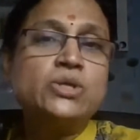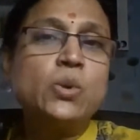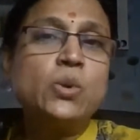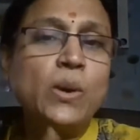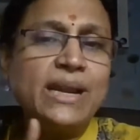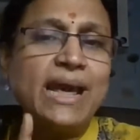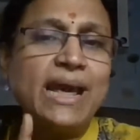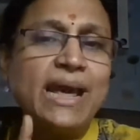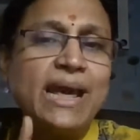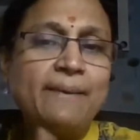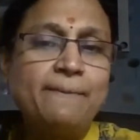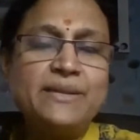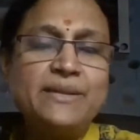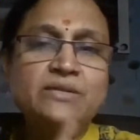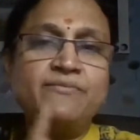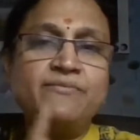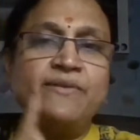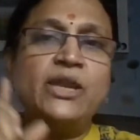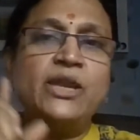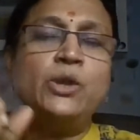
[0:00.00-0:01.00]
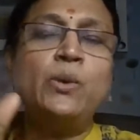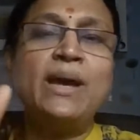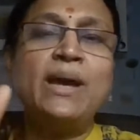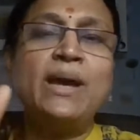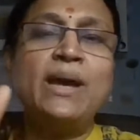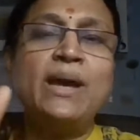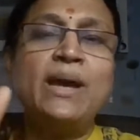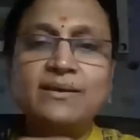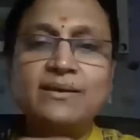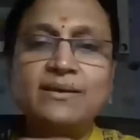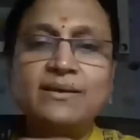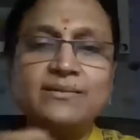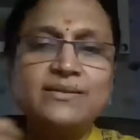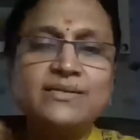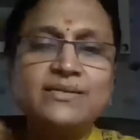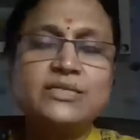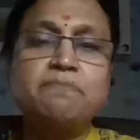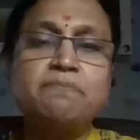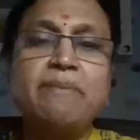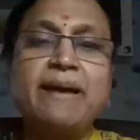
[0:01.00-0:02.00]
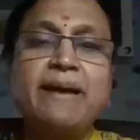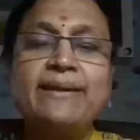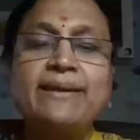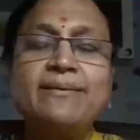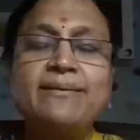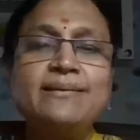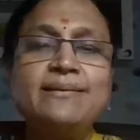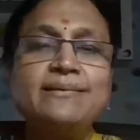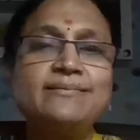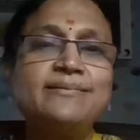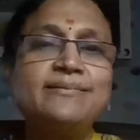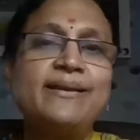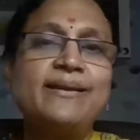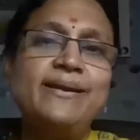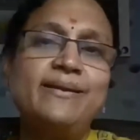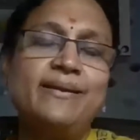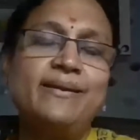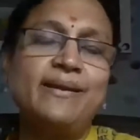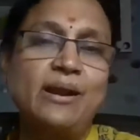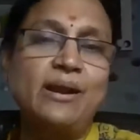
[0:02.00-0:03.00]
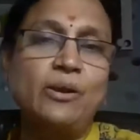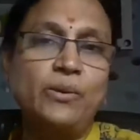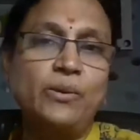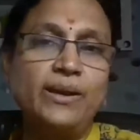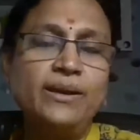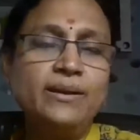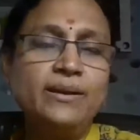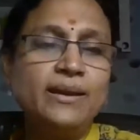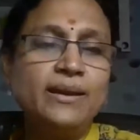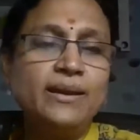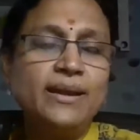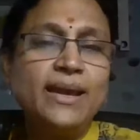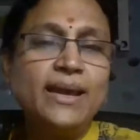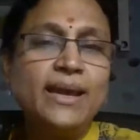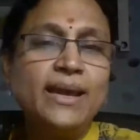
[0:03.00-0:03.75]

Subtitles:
So what happens when you have another spiral thread around it?